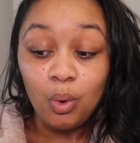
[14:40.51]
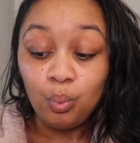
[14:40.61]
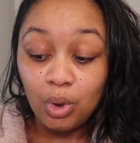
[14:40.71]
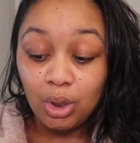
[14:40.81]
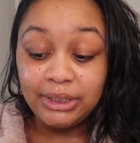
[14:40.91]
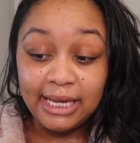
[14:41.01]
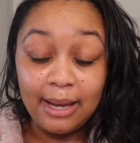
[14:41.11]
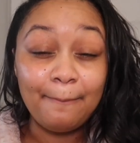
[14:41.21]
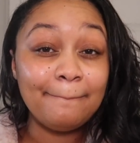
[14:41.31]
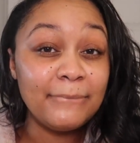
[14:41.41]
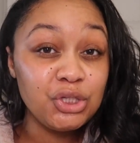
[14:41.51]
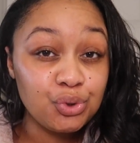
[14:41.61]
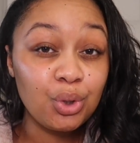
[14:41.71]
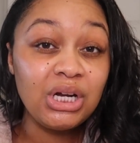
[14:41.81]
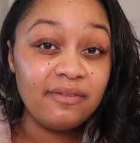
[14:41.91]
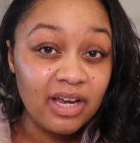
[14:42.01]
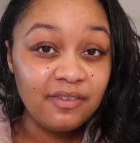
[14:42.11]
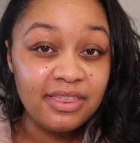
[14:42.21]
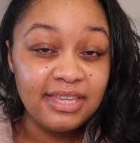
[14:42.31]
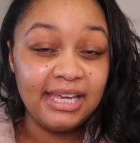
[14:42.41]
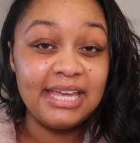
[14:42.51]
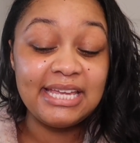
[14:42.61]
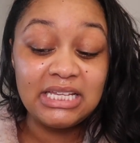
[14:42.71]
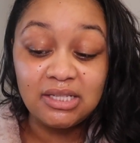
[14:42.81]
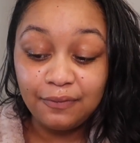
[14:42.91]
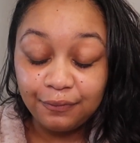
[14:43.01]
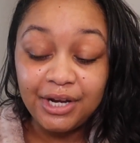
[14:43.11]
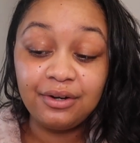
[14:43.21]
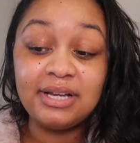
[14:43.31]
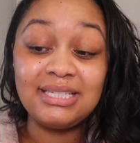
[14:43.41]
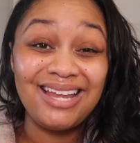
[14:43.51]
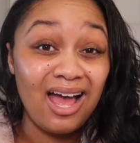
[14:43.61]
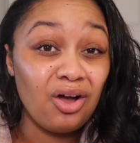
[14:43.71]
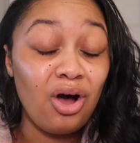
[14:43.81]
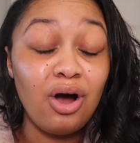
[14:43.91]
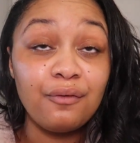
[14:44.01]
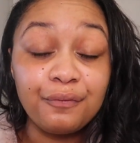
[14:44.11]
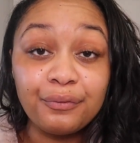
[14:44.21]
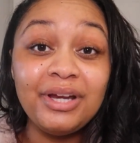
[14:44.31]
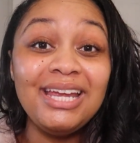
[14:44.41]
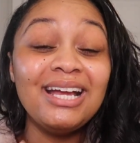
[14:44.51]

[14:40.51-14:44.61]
well, yeah, majority of everything is fragrance and alcohol free,